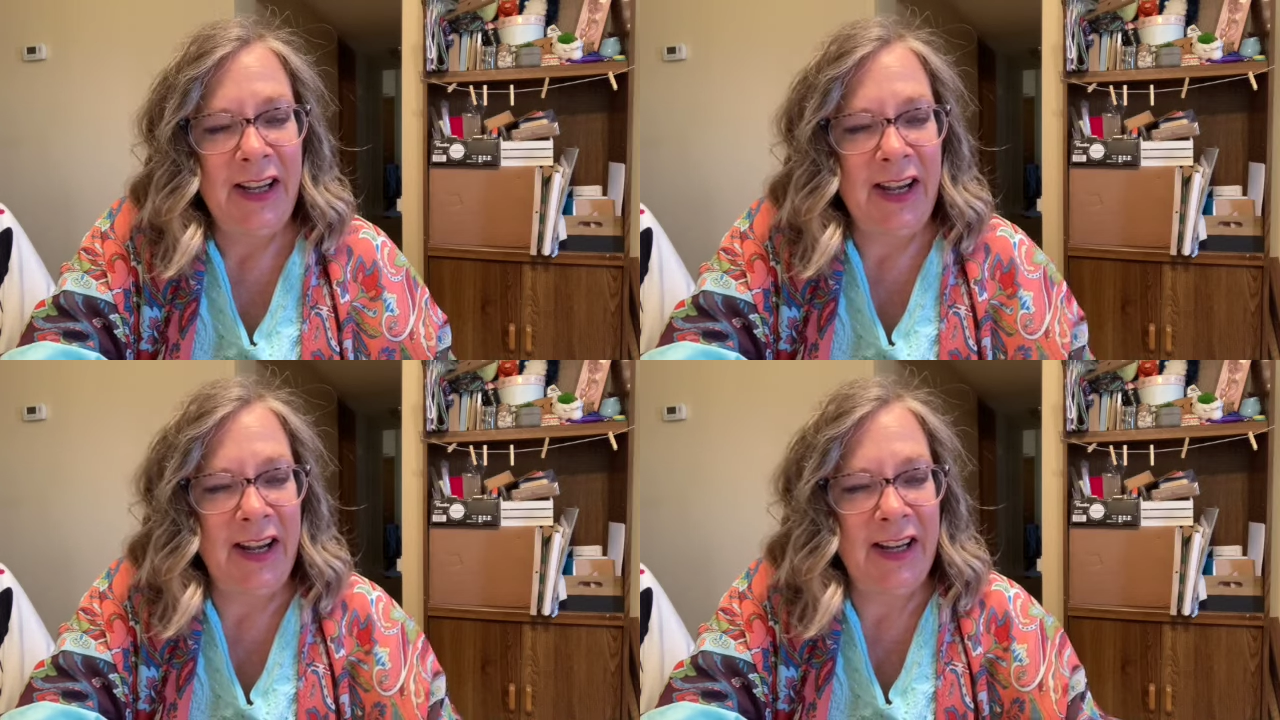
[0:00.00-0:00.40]

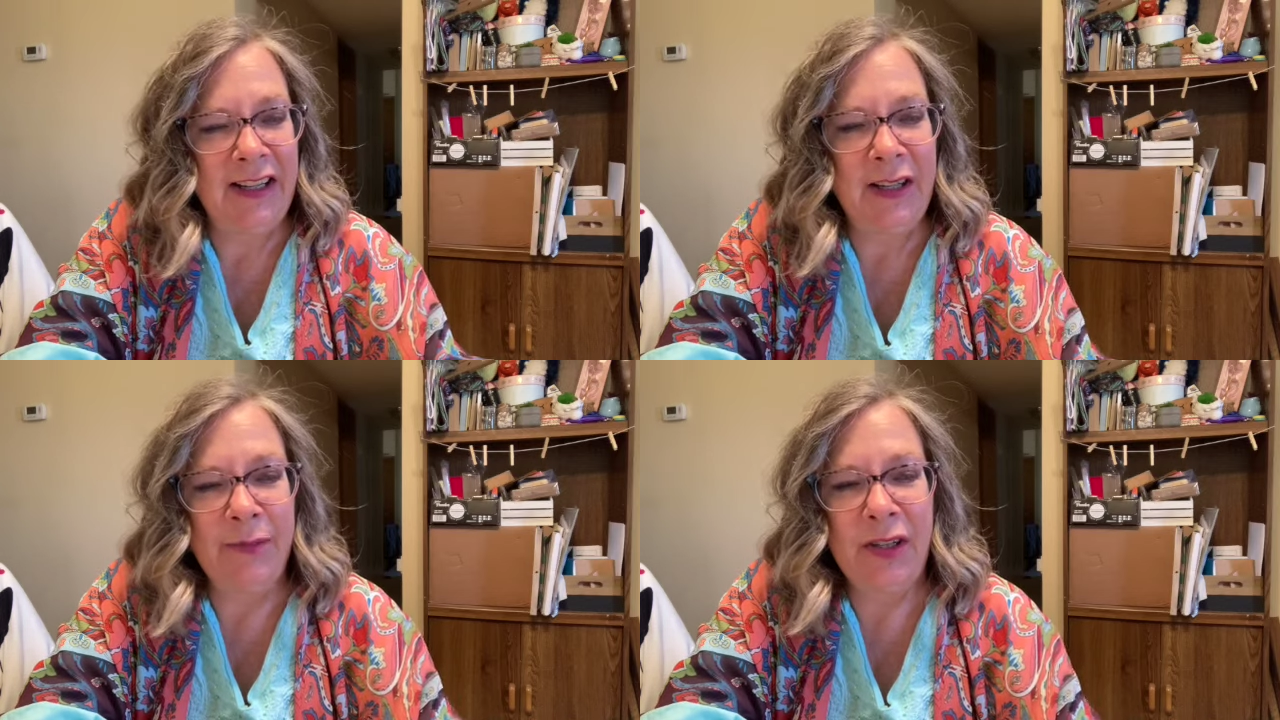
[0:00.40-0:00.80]

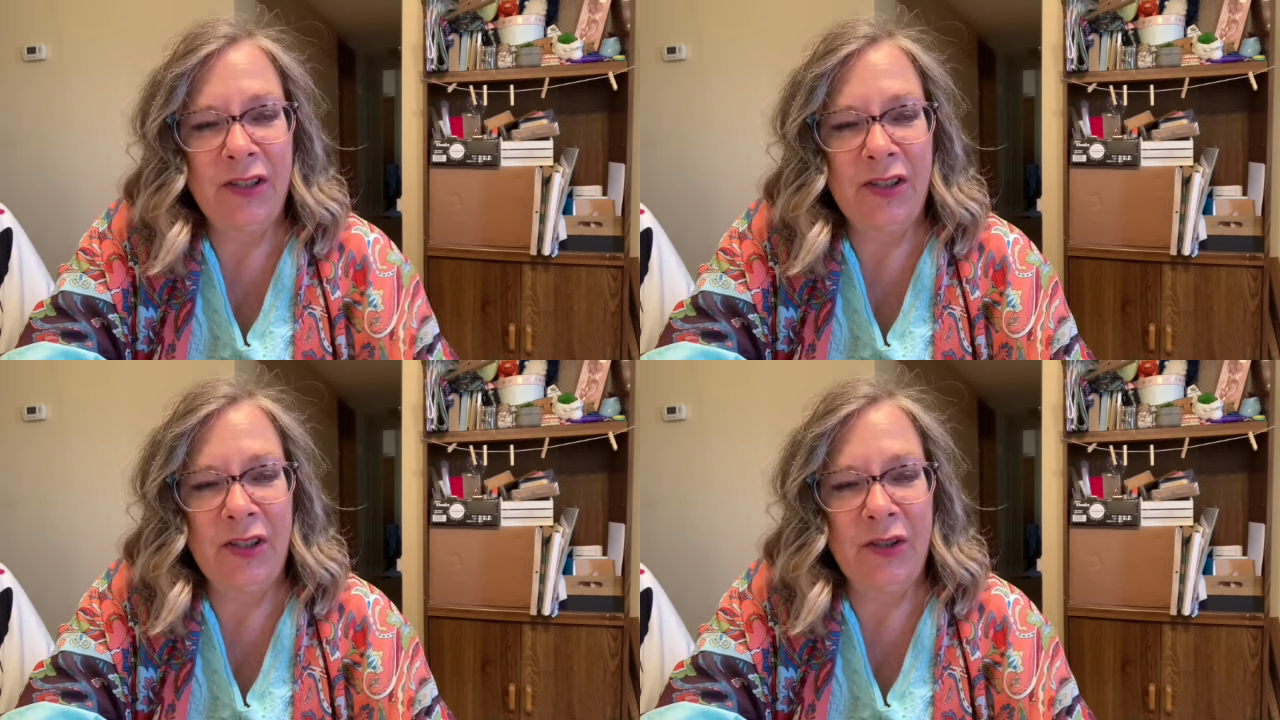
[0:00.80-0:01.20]
And I'm going to
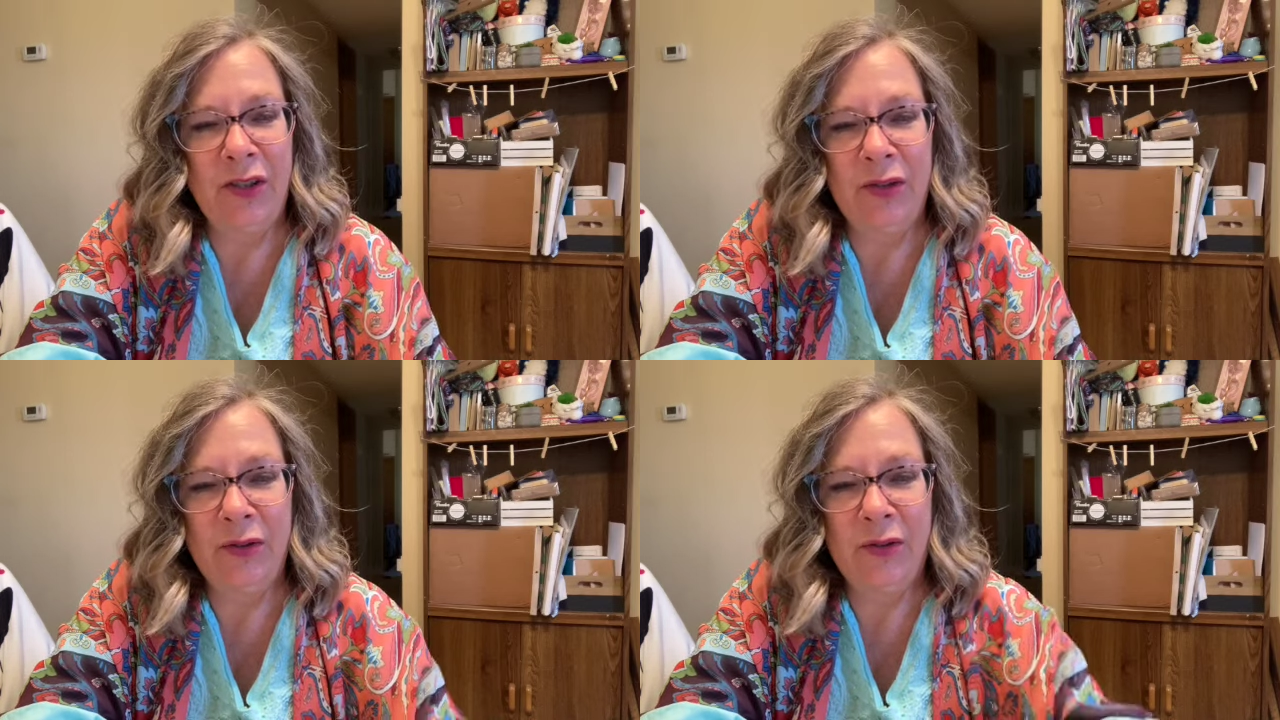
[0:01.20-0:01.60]
show
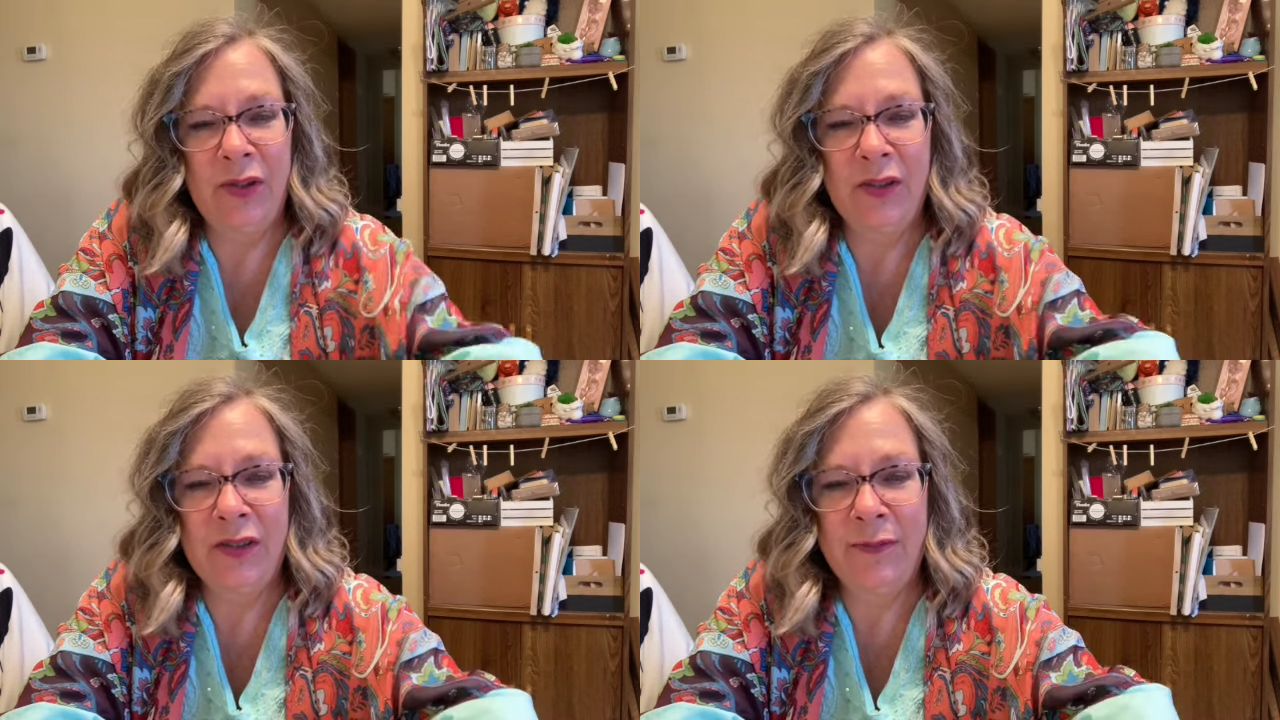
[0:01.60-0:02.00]
you
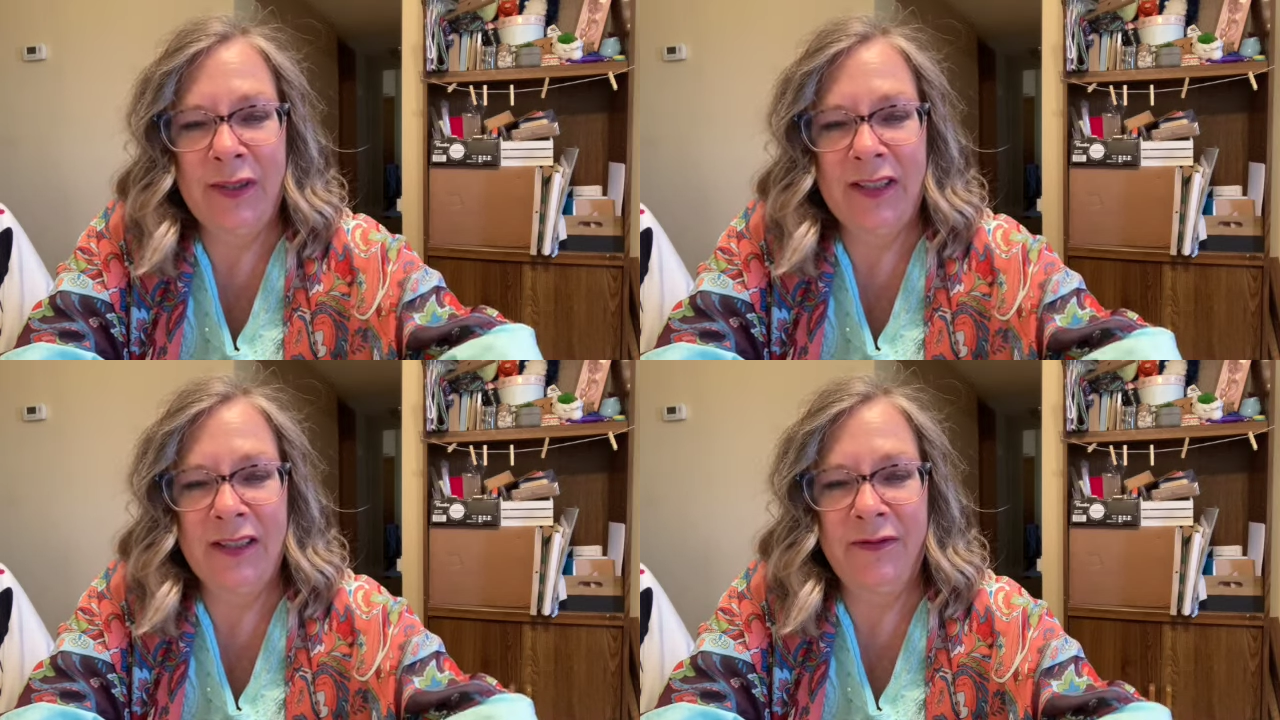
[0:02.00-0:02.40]
there's a
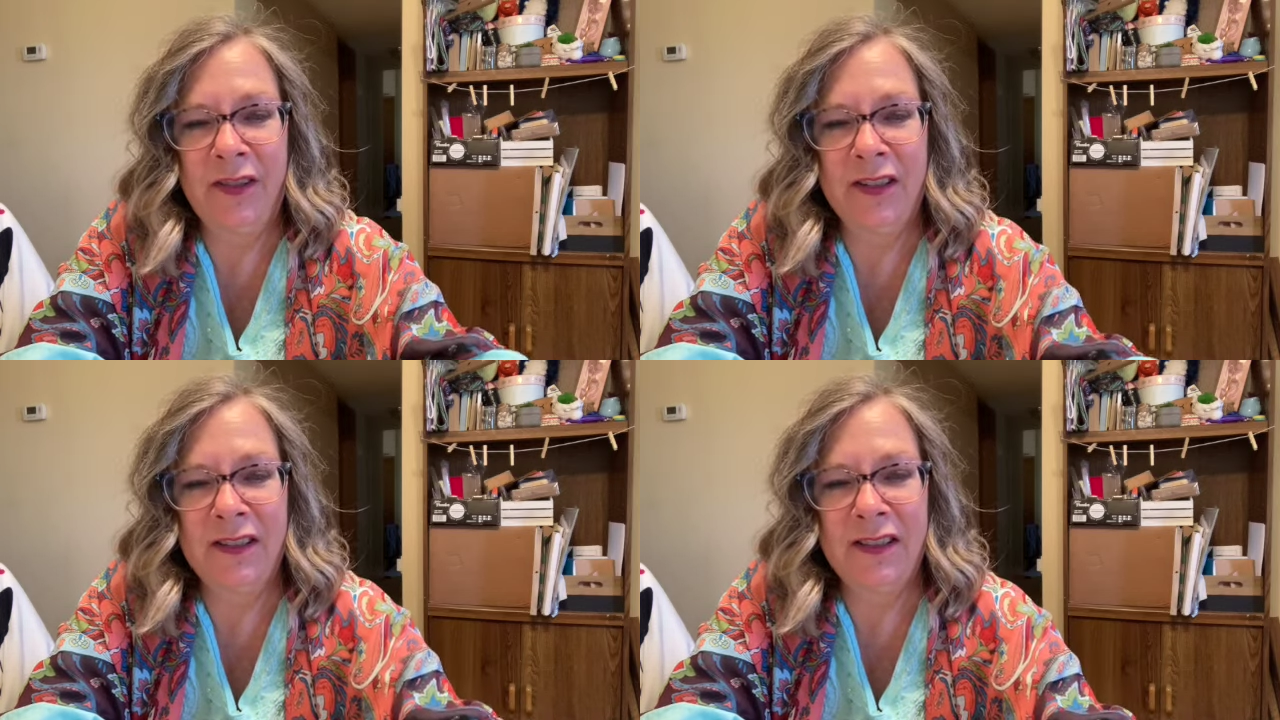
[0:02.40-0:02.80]
big
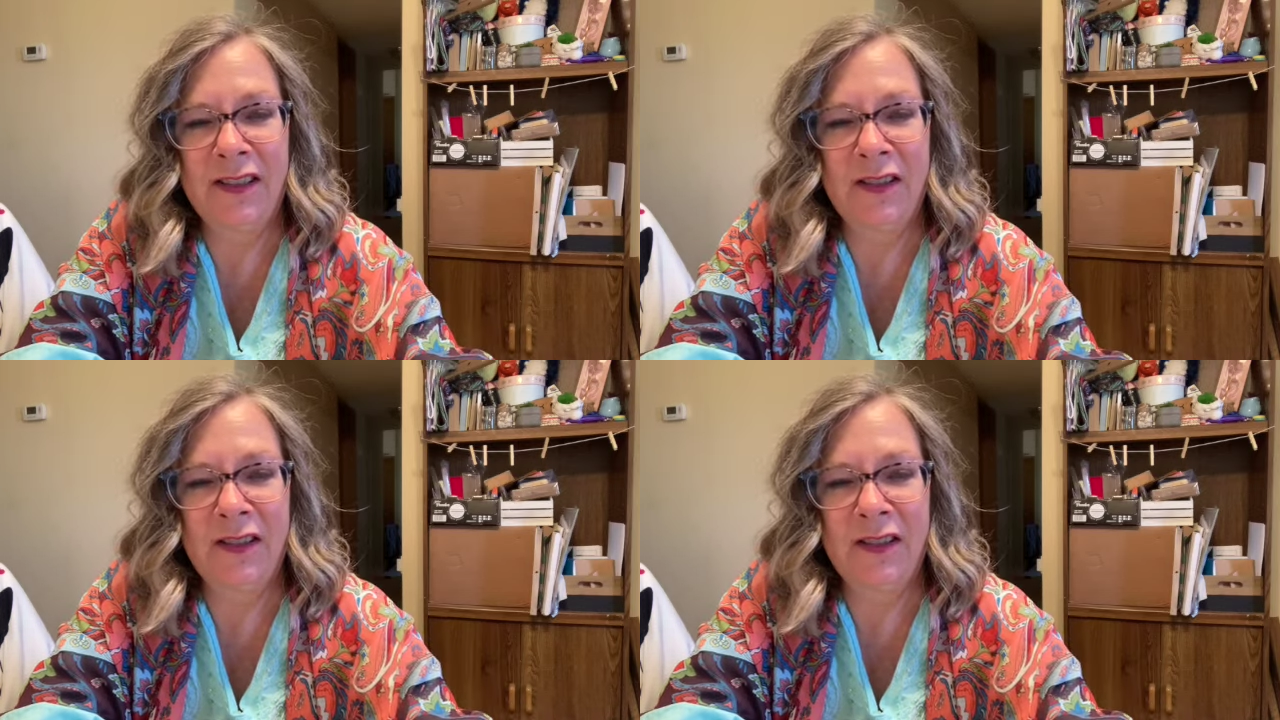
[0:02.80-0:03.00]
difference.